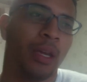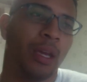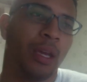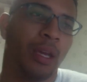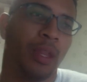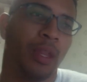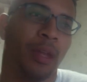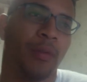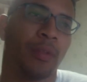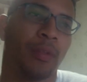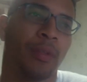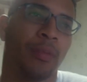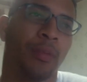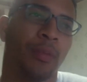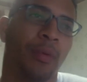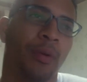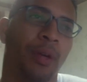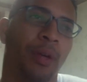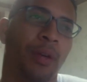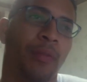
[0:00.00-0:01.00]
And there was a
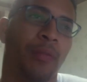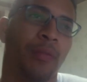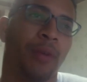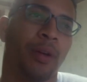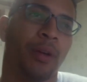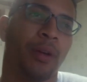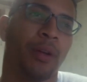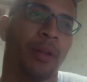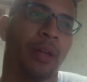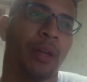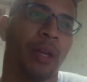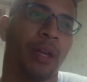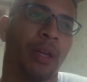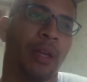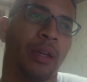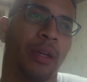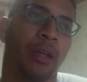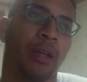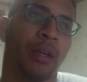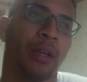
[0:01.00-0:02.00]
point where
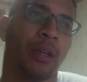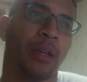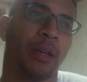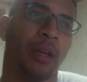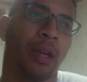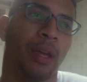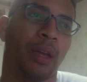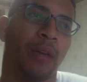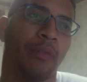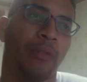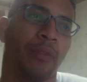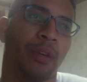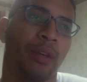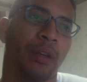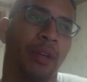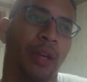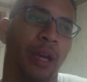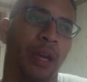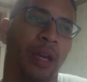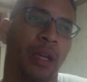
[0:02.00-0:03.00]
like every
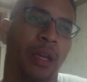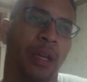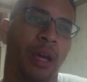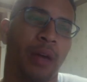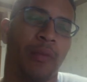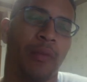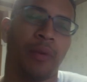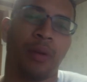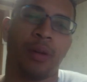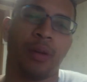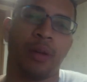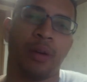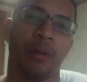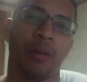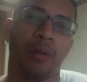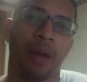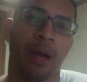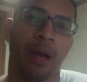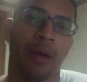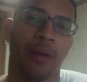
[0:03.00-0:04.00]
night I would
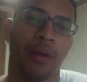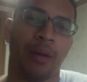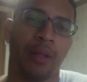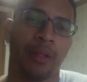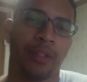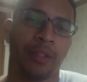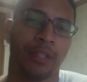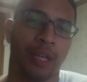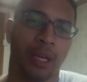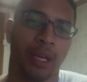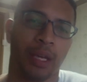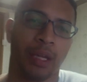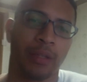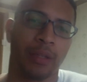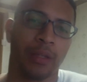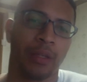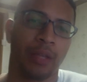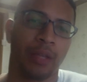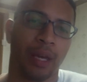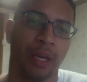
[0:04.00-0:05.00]
go out and check out
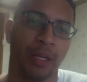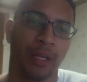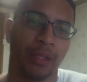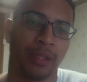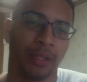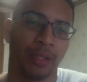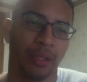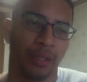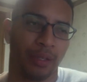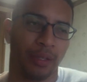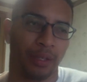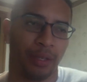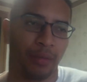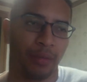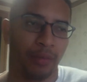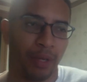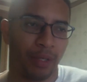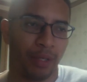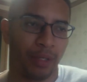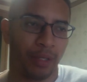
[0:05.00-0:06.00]
the lights, and it
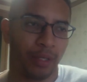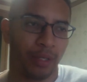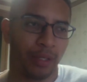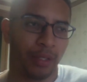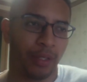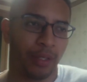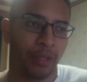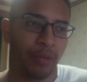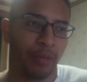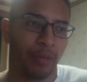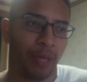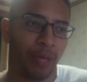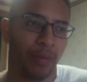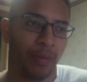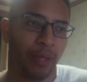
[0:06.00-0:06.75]
wasn't until maybe